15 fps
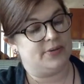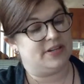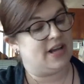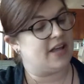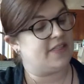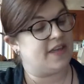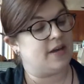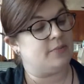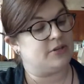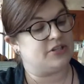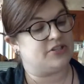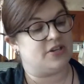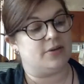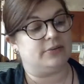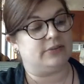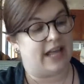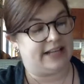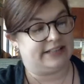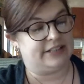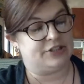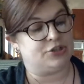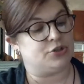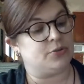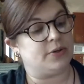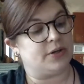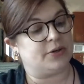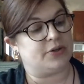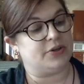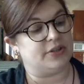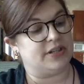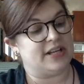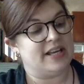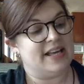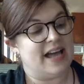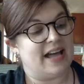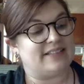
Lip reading: nothing was so likely to do her good as